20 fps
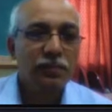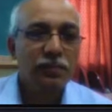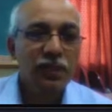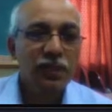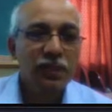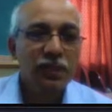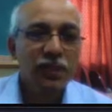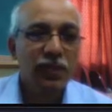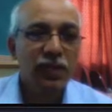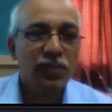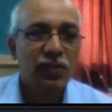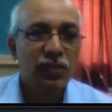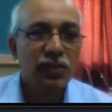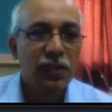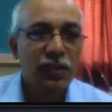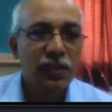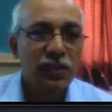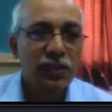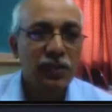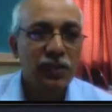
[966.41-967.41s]
The next
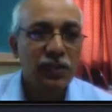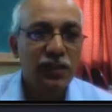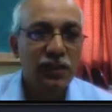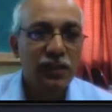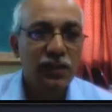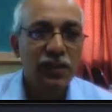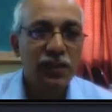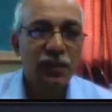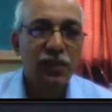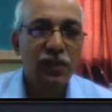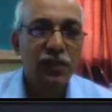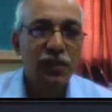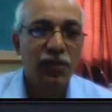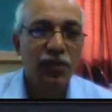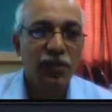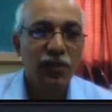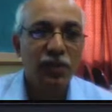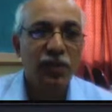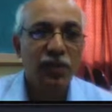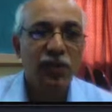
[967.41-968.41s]
one is the keyboard.
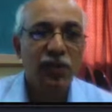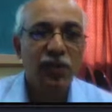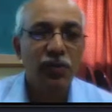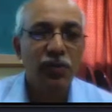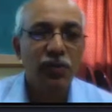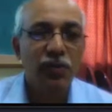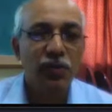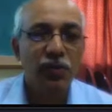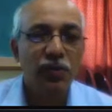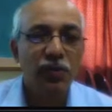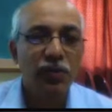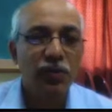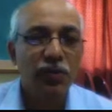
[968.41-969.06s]
Everybody knows that.